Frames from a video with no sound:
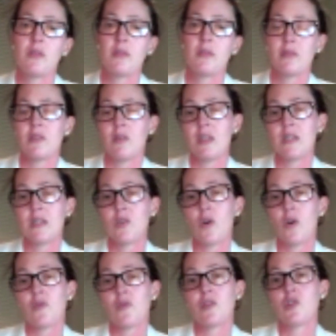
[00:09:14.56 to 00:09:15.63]
So this
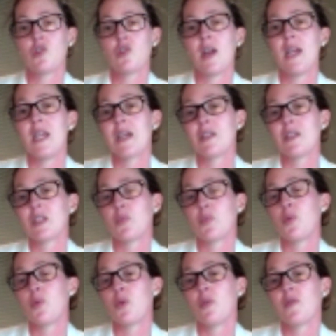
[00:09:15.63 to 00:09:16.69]
offers training and
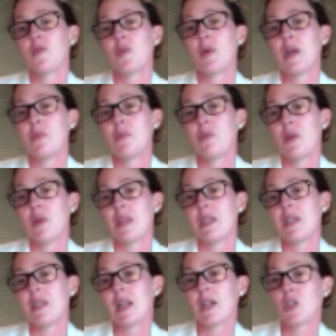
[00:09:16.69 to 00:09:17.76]
support for people with
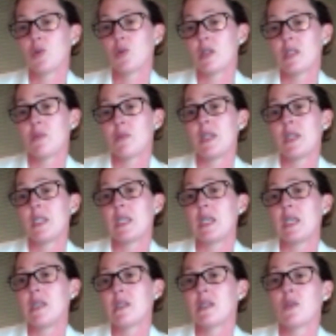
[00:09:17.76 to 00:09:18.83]
intellectual
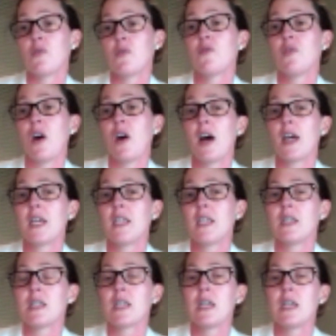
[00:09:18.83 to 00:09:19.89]
disabilities to
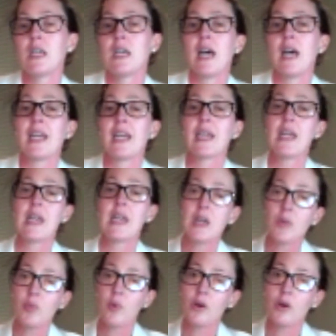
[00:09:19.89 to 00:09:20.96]
find and
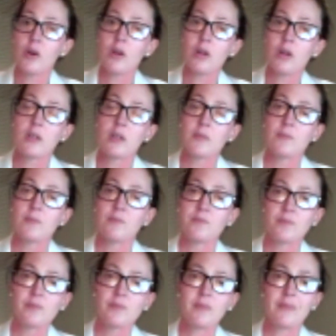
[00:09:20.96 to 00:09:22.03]
keep work.
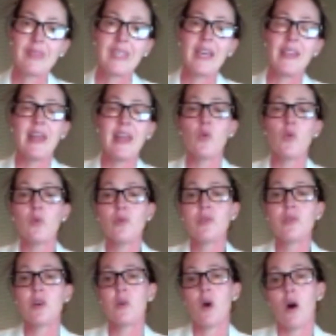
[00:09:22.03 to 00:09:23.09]
And they
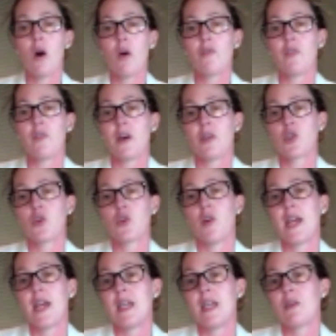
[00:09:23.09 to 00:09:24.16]
also offer
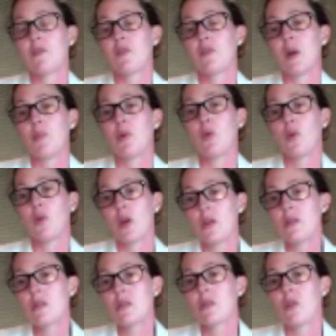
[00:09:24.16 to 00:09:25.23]
training for
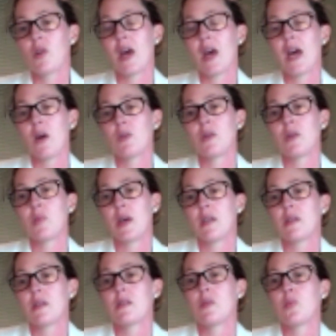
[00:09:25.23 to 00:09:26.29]
employers on how to
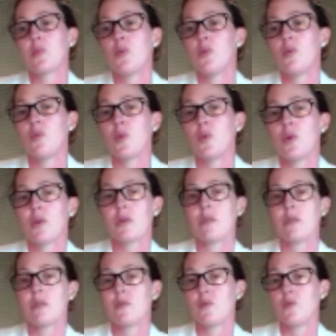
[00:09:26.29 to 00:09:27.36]
better support
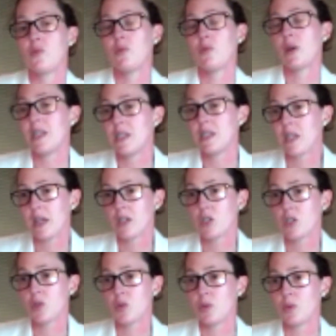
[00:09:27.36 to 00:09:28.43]
workers with
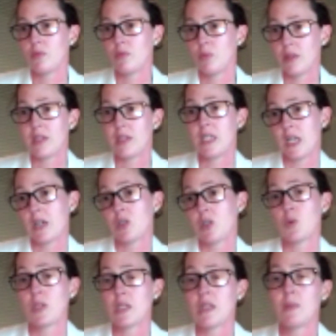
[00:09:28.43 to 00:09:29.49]

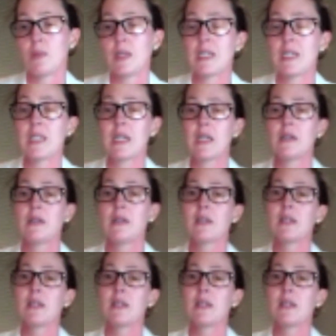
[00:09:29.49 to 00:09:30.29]
intellectual disability.